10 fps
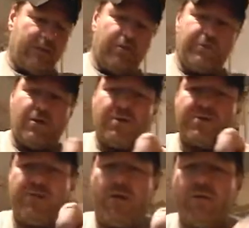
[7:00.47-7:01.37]
you'll
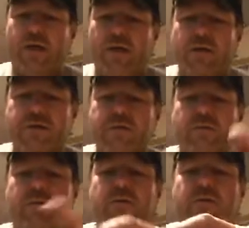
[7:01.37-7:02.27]
notice the only issue
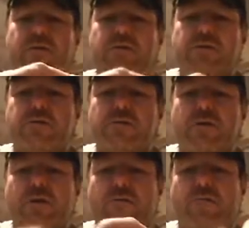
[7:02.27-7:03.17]
is
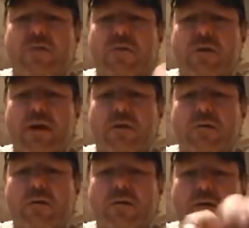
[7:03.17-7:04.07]
on the front rail.
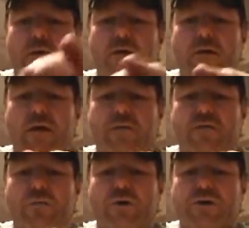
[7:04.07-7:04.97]
You have
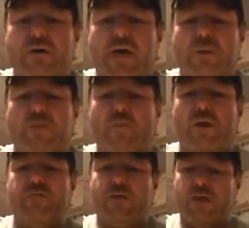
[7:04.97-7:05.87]
to push down with
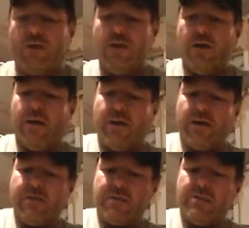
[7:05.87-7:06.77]
one finger
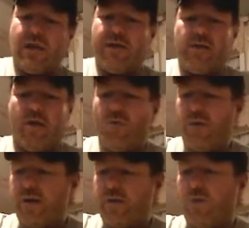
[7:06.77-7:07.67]
to slide it all the
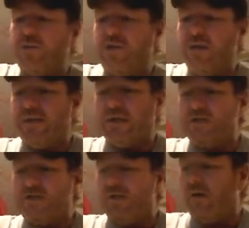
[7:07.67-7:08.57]
way in. Once you get that
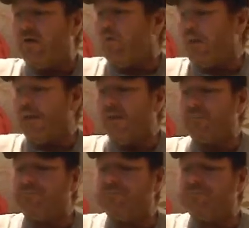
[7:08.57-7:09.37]
slid all the way in,